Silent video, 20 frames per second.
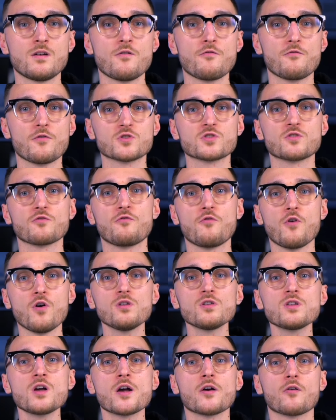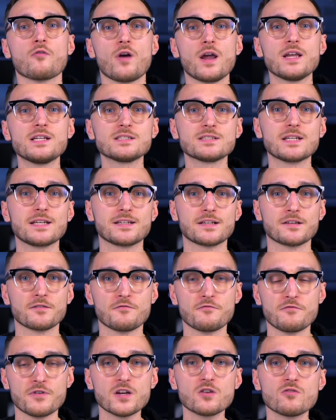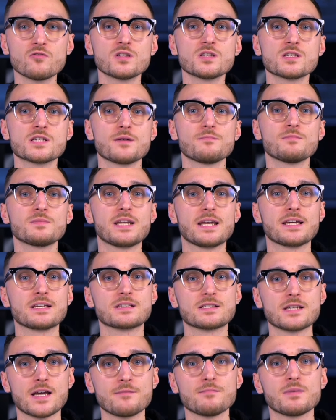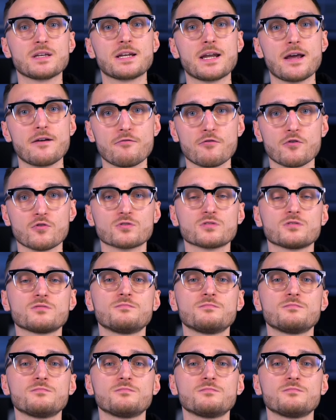First of all, creating and configuring them takes time and effort.